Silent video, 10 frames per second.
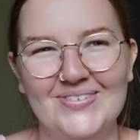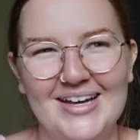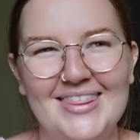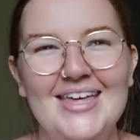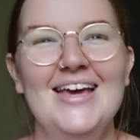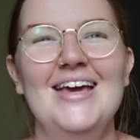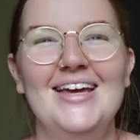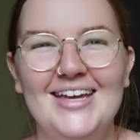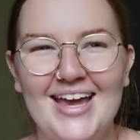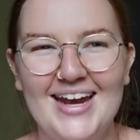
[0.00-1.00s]
with
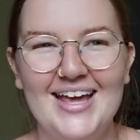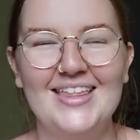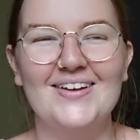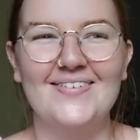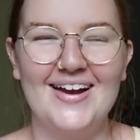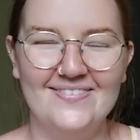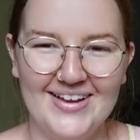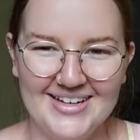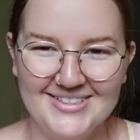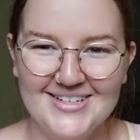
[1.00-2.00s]
getting the
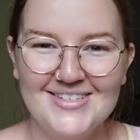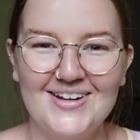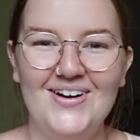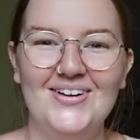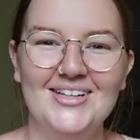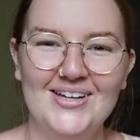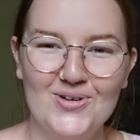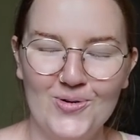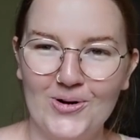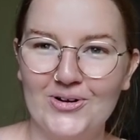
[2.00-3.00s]
renovations all in
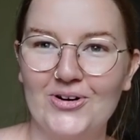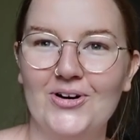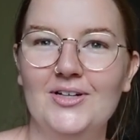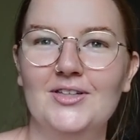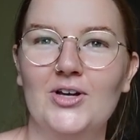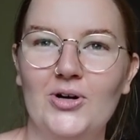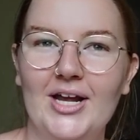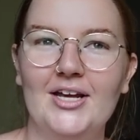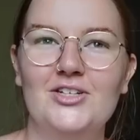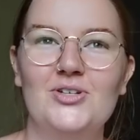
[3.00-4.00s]
order and
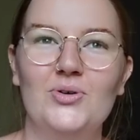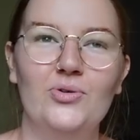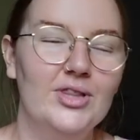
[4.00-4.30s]
learning to